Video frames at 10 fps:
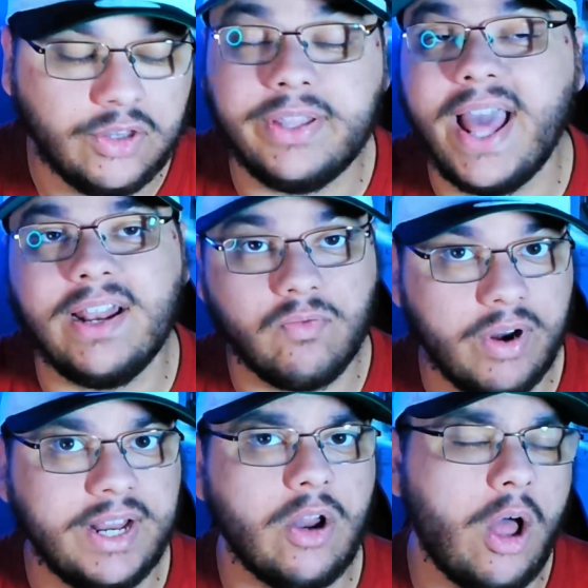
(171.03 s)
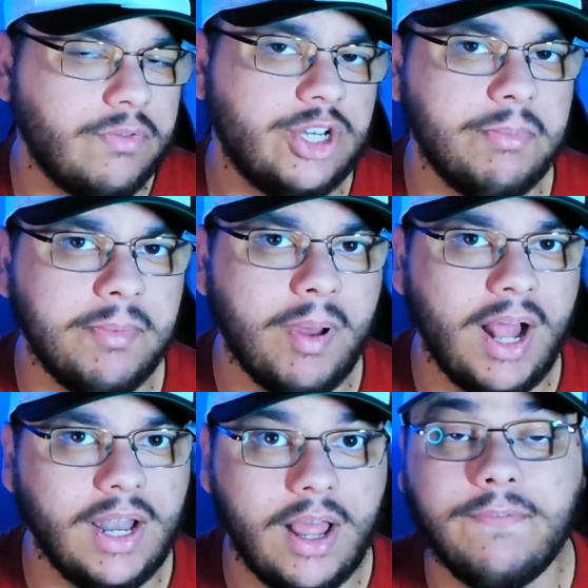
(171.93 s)
getting rid of Jimmy
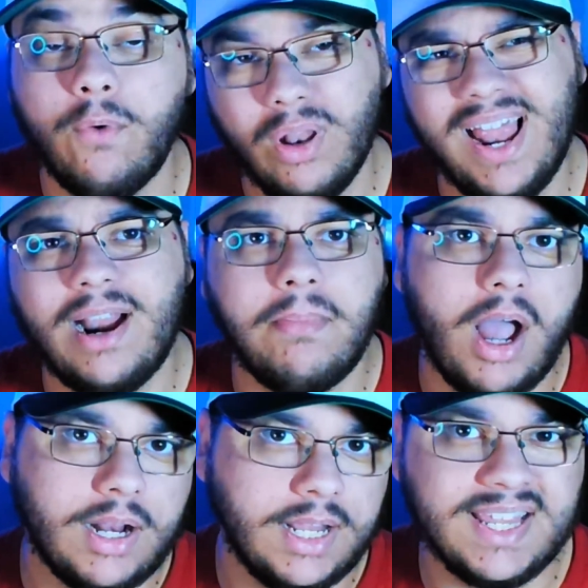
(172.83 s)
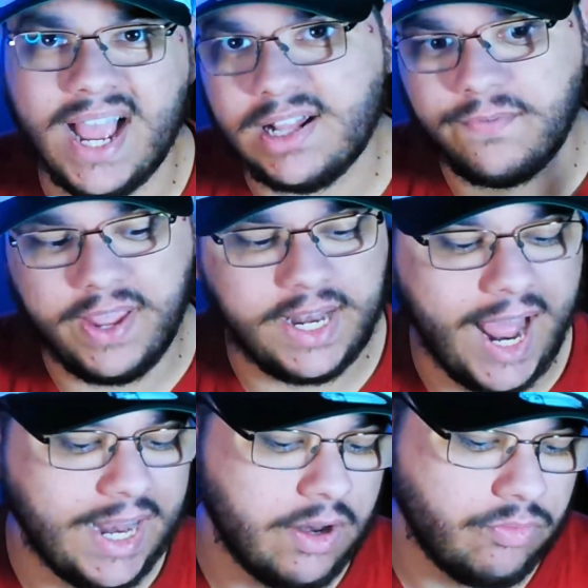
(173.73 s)
Butler for Larry Markin and Zach LaVine
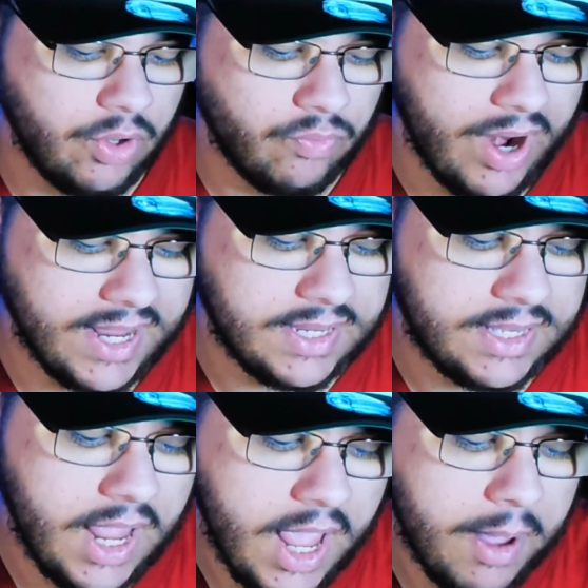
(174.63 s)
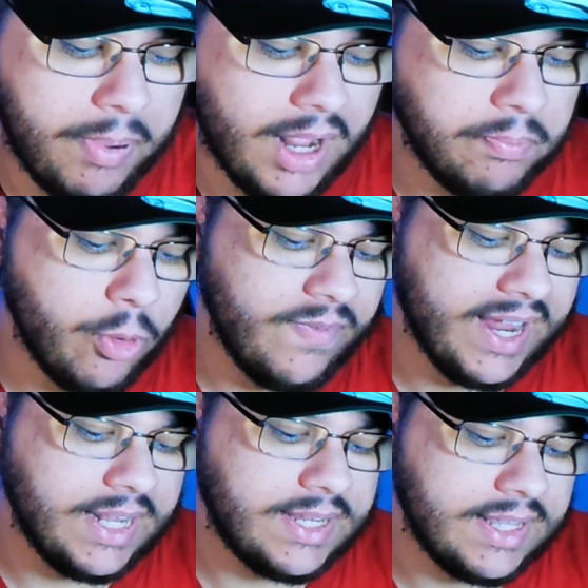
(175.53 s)
and the rest. But
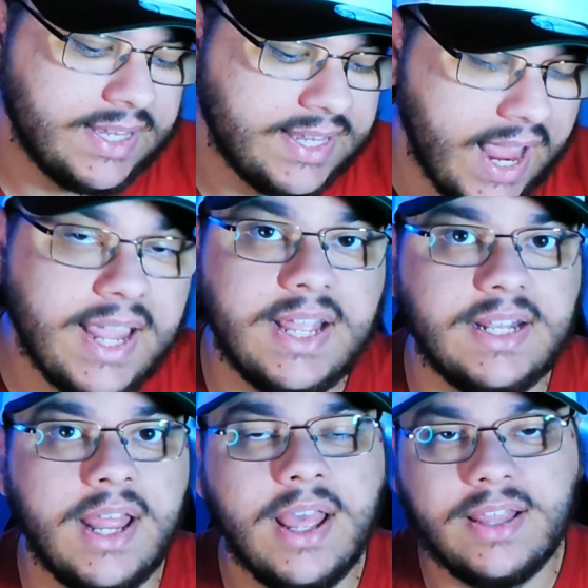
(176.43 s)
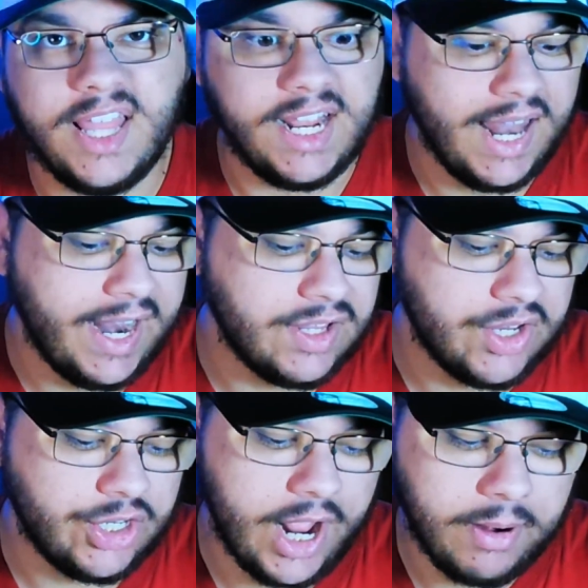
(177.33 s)
moving into the second thing, ladies
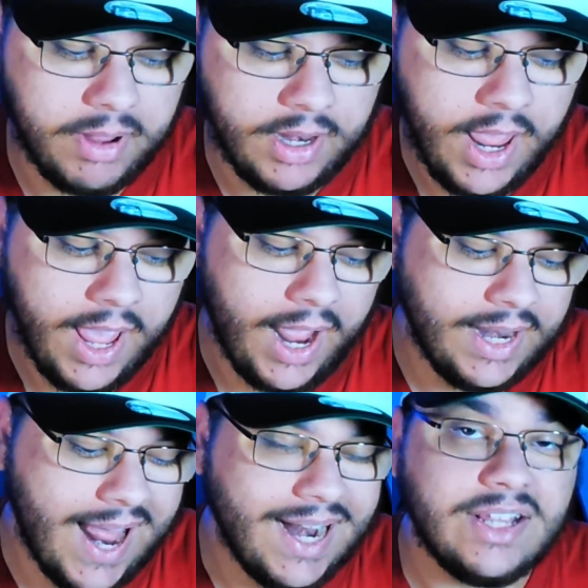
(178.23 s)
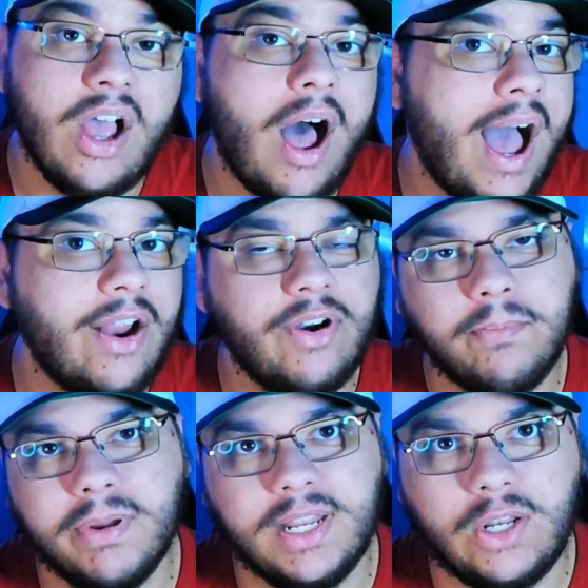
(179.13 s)
and gentlemen, and that is hiring Billy